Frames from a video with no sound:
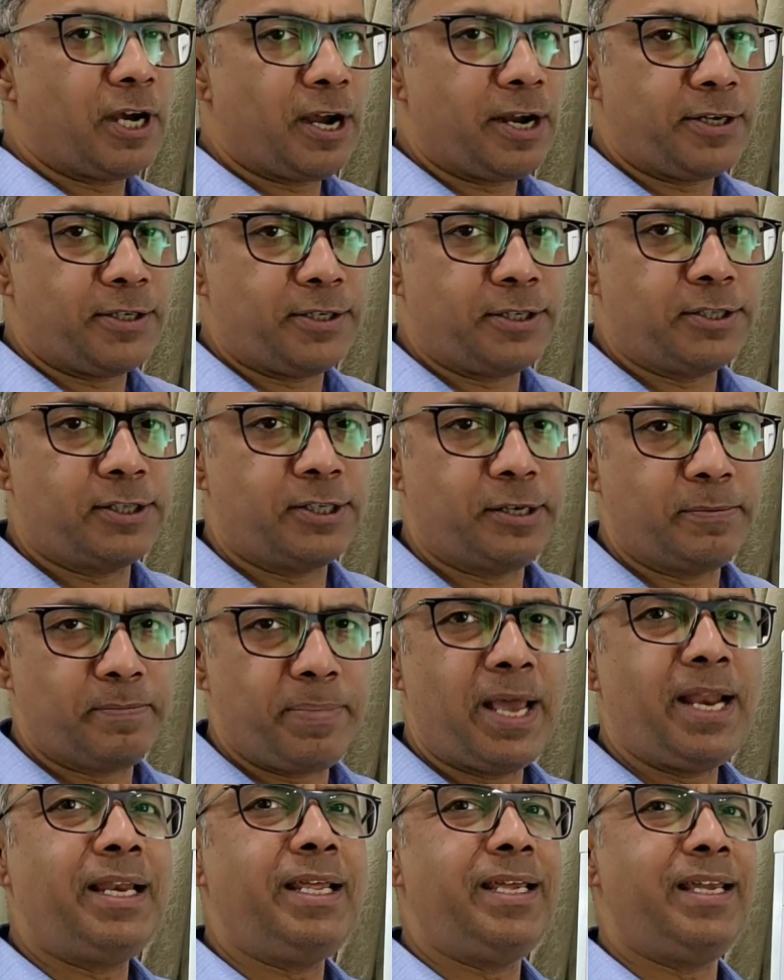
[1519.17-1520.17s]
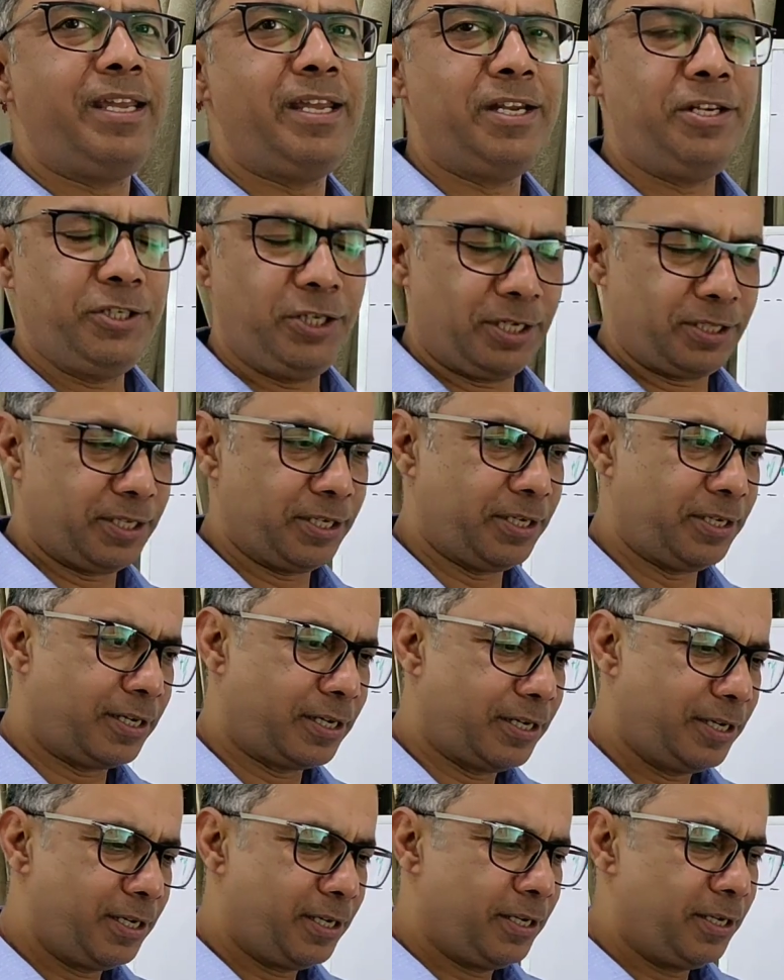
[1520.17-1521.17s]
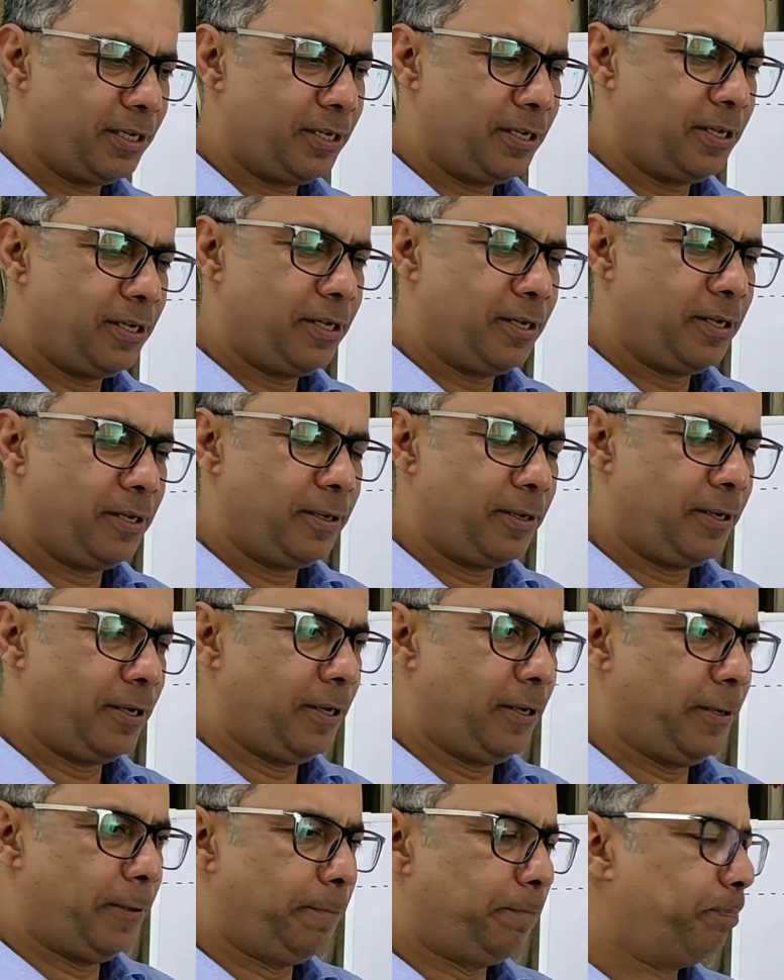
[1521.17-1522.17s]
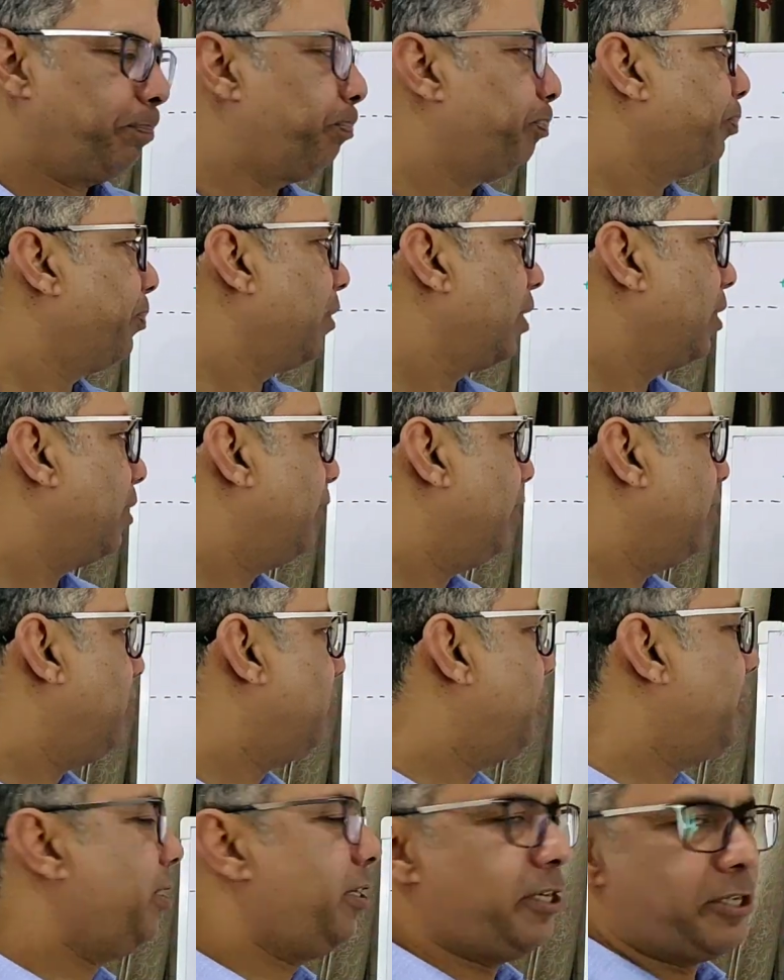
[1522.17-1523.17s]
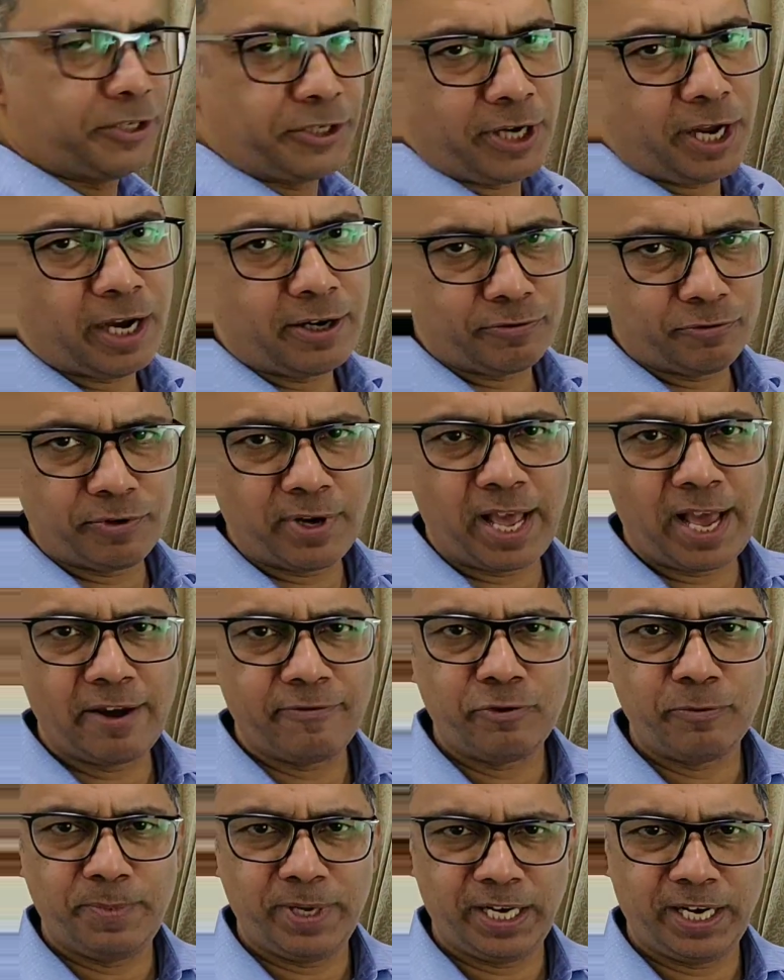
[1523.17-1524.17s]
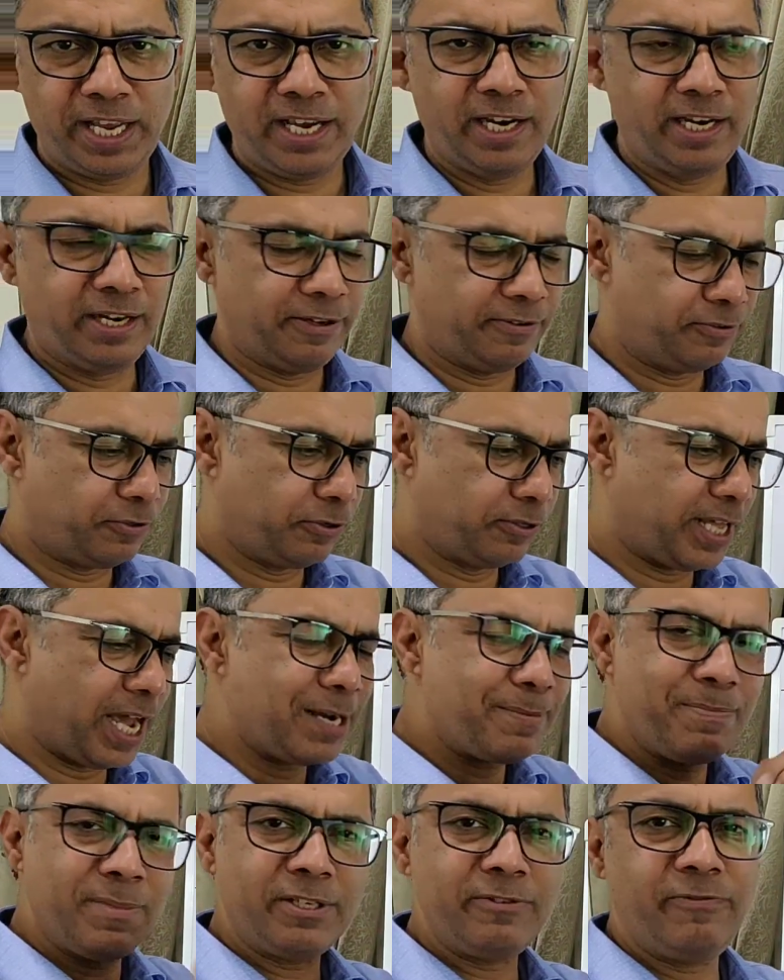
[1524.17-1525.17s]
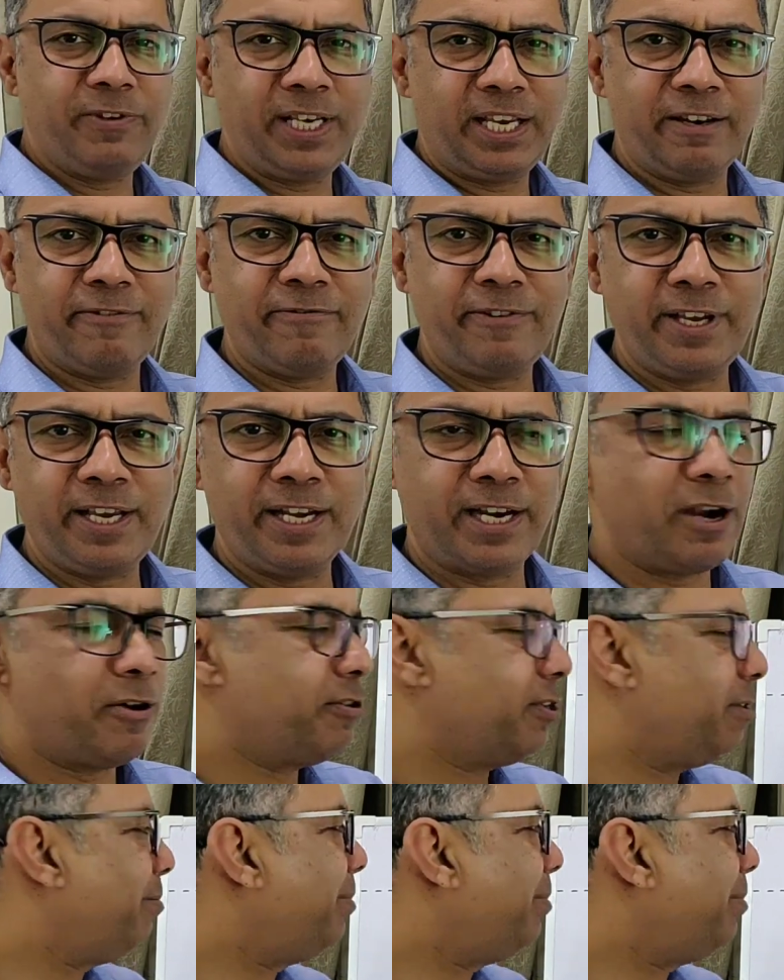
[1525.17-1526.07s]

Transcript: charges repelling each other, the third charge would have to be negative. So that much we can figure out